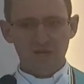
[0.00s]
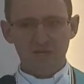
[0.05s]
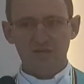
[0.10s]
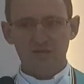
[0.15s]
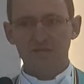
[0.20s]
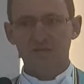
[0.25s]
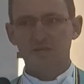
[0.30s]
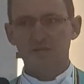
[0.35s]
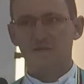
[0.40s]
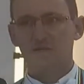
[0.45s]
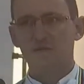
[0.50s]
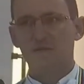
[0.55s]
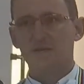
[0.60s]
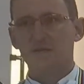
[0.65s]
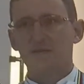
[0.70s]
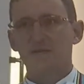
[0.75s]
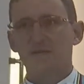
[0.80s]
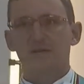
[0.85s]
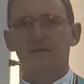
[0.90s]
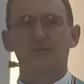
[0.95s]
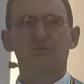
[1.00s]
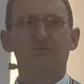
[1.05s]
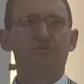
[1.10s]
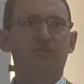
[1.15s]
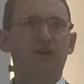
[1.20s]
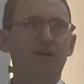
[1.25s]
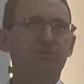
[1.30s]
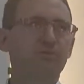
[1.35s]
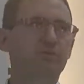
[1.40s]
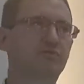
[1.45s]
And uh,
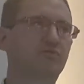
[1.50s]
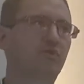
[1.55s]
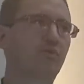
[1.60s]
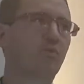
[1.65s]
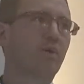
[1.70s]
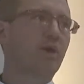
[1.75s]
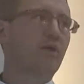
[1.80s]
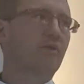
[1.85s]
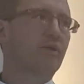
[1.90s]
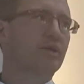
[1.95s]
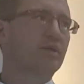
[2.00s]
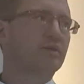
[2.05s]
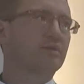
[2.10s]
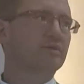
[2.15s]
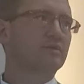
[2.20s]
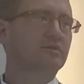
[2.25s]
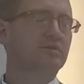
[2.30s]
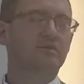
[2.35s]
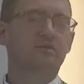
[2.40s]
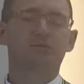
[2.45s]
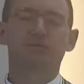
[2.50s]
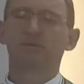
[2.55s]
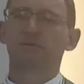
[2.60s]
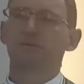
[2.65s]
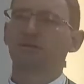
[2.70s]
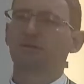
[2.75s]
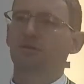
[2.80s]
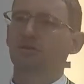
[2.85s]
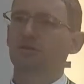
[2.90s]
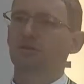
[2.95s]
famous for wearing
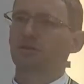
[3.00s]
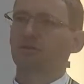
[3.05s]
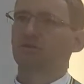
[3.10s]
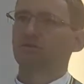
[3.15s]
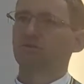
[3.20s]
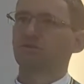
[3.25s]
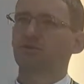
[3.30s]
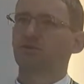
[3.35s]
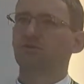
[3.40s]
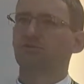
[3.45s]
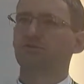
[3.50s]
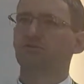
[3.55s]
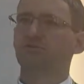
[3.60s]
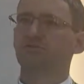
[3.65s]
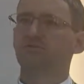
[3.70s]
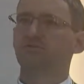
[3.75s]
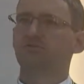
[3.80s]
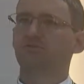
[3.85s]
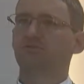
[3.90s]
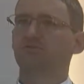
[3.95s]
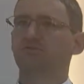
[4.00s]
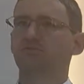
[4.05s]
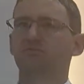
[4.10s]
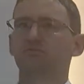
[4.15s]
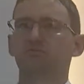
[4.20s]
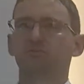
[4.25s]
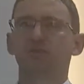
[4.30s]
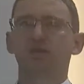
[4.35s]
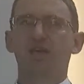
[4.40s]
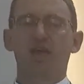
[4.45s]
sort of
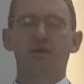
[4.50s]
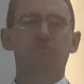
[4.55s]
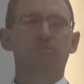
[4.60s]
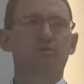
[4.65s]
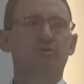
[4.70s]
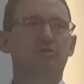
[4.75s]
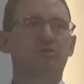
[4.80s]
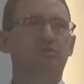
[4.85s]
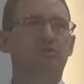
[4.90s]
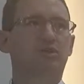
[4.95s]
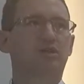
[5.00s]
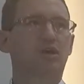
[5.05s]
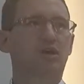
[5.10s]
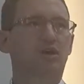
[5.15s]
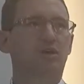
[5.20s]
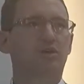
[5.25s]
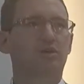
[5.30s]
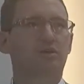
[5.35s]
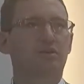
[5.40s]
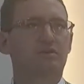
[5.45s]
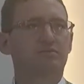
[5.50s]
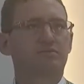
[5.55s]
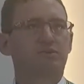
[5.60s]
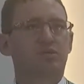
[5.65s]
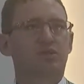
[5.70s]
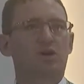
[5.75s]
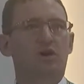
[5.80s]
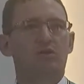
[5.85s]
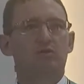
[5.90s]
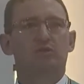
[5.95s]
camel's co
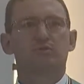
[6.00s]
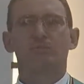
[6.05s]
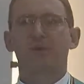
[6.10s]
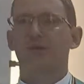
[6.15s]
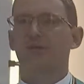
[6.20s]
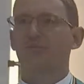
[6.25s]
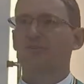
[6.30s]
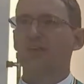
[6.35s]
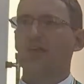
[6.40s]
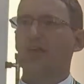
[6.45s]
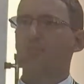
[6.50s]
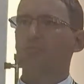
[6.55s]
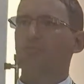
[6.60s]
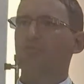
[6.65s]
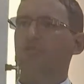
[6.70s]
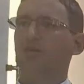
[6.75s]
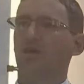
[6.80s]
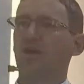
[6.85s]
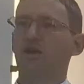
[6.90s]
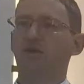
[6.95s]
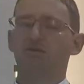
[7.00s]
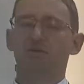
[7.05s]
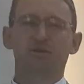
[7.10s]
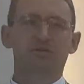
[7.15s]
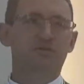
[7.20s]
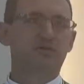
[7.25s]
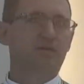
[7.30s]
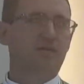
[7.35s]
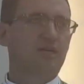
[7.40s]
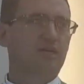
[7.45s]
coats made of camel's hair
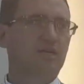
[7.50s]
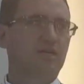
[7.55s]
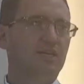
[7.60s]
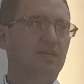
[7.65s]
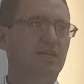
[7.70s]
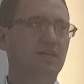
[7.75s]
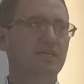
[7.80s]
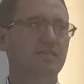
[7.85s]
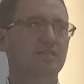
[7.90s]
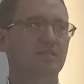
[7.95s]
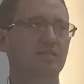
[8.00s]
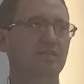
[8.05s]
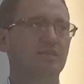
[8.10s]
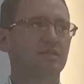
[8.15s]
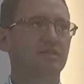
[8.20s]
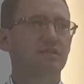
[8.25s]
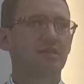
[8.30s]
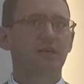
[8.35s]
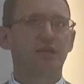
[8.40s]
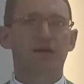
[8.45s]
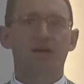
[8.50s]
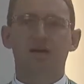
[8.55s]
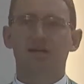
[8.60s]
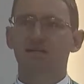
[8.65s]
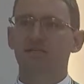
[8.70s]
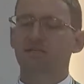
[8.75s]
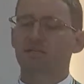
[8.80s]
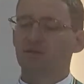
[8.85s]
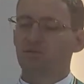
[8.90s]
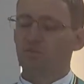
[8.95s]
and eating
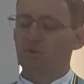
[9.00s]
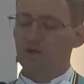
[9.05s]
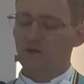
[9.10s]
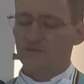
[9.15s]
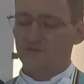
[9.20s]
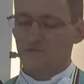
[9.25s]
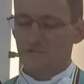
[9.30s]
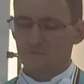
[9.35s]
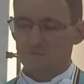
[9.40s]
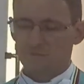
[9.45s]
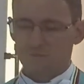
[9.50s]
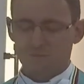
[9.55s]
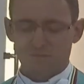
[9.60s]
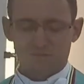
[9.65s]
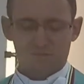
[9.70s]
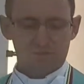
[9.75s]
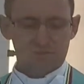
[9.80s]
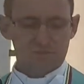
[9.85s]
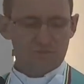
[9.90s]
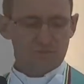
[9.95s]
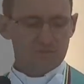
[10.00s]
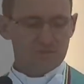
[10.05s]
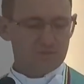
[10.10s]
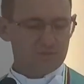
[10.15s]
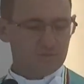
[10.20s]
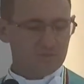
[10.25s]
honey and wild locusts.